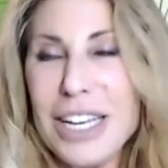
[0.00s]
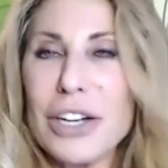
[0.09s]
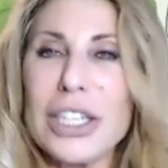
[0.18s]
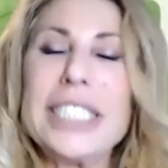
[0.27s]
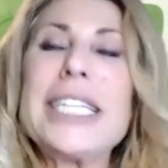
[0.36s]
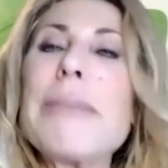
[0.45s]
Go
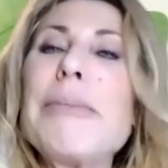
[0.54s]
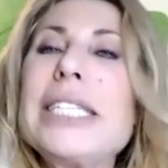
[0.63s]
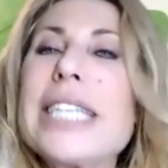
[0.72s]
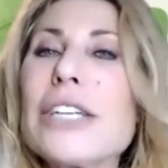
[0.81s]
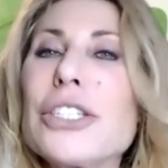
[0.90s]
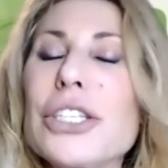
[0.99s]
to Debbie
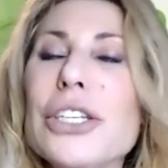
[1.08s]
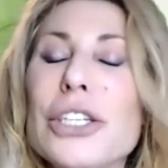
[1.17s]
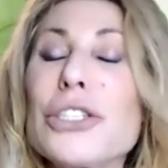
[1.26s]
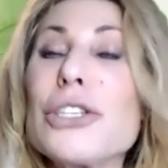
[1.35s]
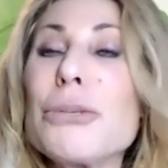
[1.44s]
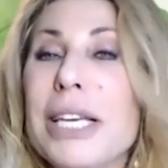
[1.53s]
Dashing,
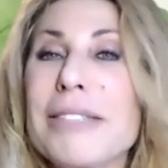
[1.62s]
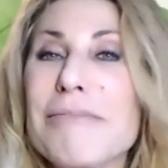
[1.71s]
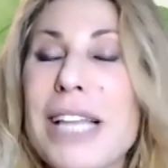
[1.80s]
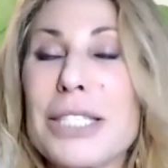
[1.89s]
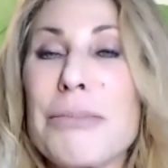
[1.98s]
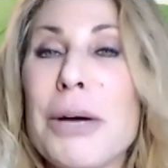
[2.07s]
excuse me,
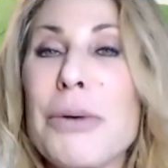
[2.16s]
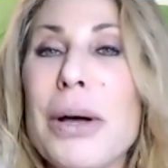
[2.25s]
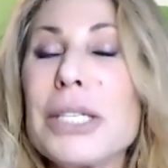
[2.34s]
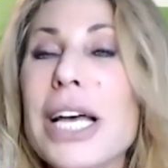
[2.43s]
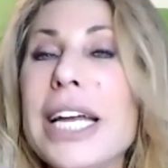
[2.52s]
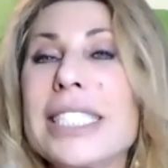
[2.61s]
that's my
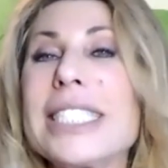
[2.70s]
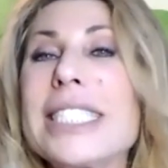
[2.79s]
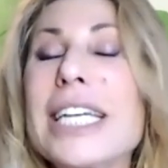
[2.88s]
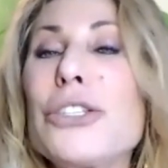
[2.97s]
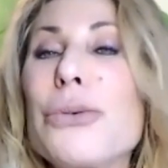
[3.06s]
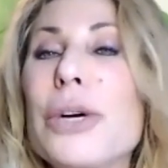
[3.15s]
website.
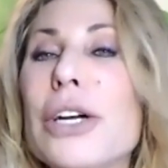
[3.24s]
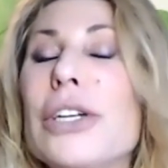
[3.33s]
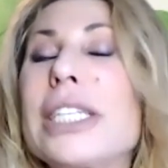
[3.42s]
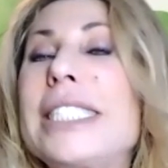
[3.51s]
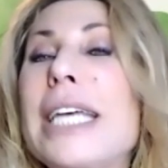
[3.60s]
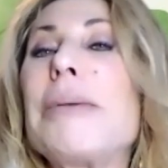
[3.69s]
Instead, you want to go
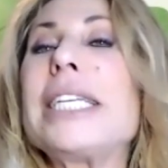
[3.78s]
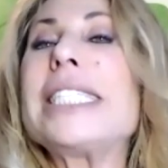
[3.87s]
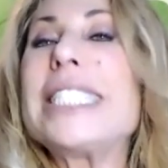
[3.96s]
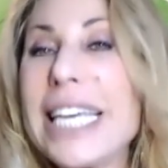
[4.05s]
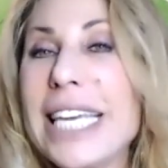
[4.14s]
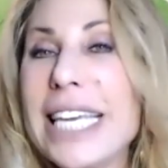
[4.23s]

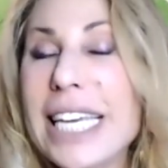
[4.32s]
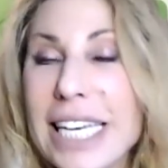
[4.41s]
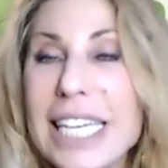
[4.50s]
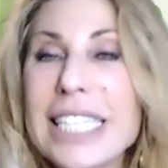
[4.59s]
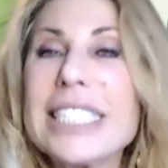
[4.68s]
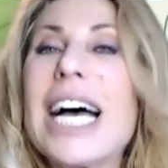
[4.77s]

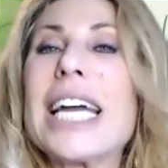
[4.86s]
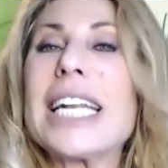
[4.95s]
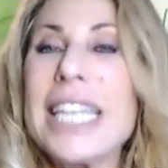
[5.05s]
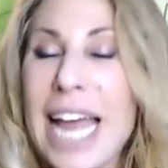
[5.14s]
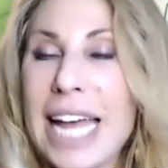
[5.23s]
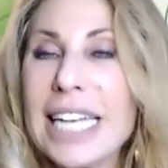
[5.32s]
to
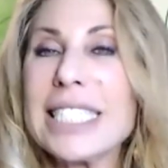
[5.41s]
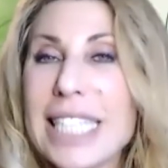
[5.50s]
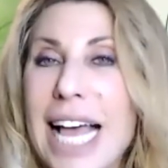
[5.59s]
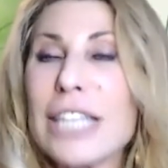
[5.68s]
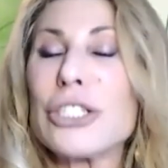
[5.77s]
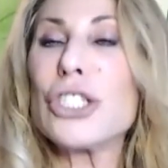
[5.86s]
net
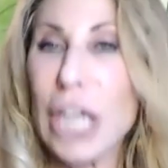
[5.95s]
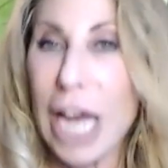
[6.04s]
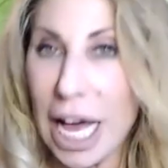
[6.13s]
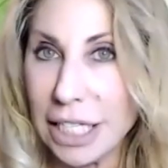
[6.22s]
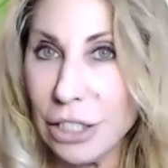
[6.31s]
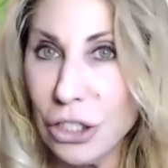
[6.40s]
slash
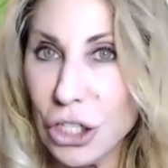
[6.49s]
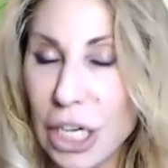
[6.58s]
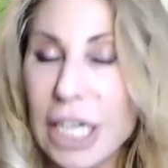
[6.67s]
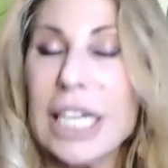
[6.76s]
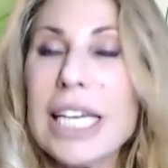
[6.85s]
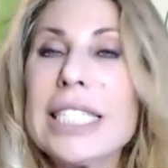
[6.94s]
challenge.
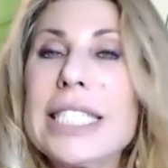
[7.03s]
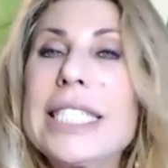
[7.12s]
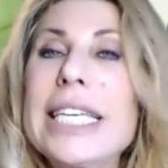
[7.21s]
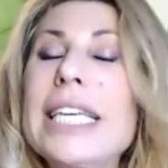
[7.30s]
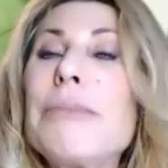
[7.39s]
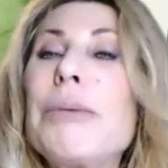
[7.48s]
It's D
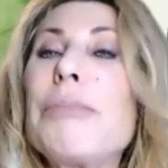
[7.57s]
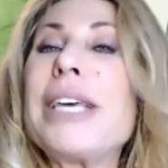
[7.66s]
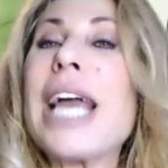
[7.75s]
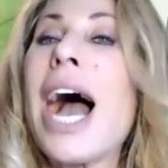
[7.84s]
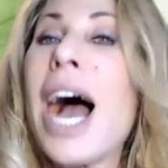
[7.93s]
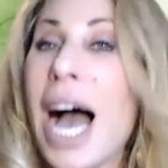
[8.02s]
E B
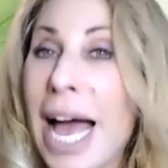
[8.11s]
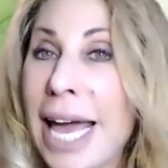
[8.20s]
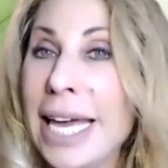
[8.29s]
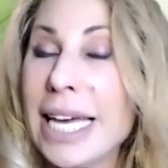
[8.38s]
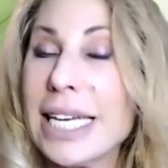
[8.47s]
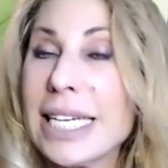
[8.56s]
B
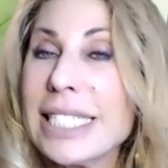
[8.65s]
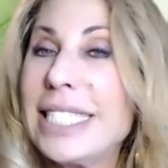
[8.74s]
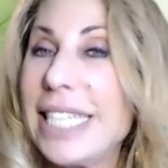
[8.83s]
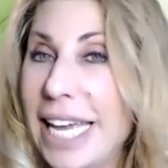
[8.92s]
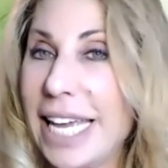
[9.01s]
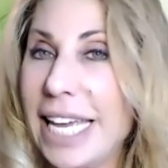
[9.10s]
I
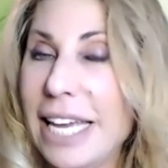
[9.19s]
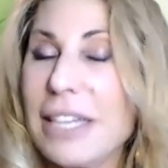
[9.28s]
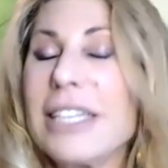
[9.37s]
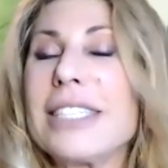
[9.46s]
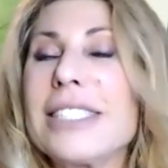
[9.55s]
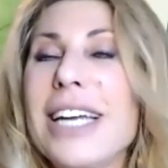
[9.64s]
D
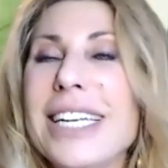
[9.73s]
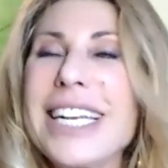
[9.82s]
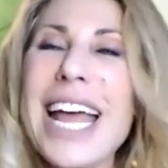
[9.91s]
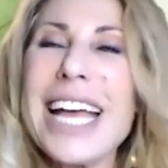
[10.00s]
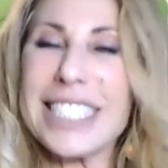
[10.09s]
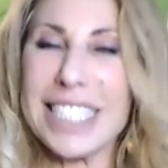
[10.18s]

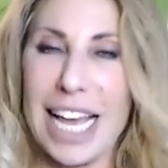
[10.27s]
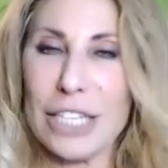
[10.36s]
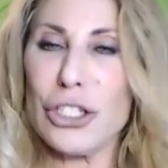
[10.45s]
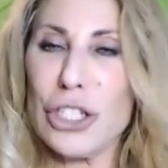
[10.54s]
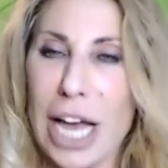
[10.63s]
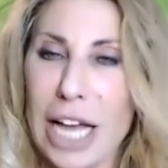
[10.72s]
net
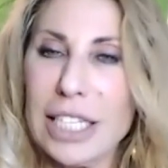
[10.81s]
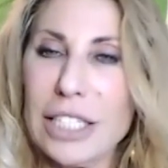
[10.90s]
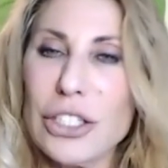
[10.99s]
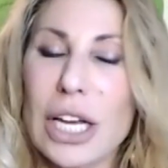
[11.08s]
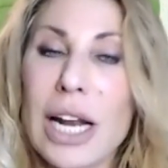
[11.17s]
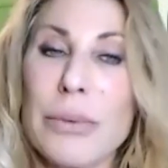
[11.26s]
slash
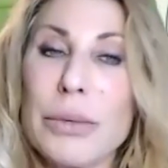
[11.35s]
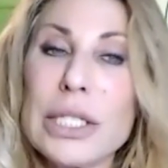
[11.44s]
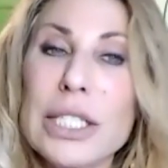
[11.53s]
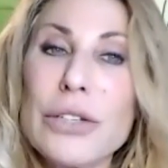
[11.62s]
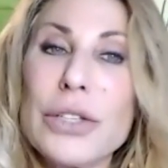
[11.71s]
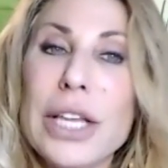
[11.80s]
challenge. And I will
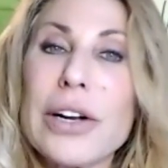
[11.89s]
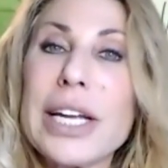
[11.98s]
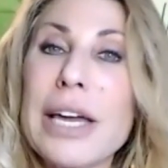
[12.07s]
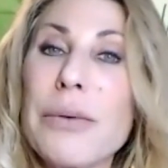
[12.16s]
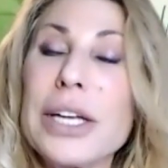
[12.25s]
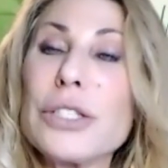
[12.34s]
see you there.
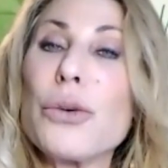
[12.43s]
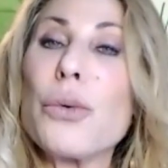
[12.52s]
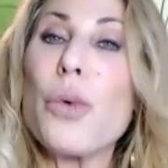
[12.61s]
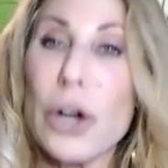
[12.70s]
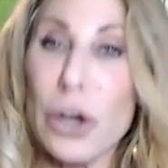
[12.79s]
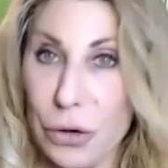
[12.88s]
Can't wait to
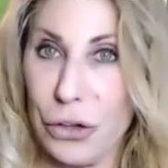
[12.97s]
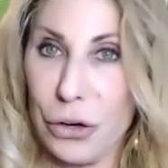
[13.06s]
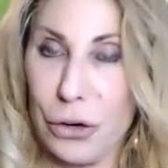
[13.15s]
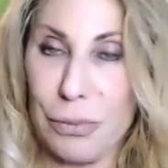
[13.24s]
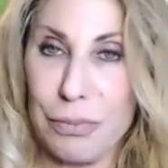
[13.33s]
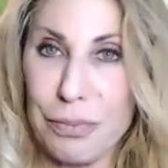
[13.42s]
work with
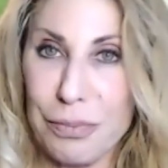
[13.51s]
you.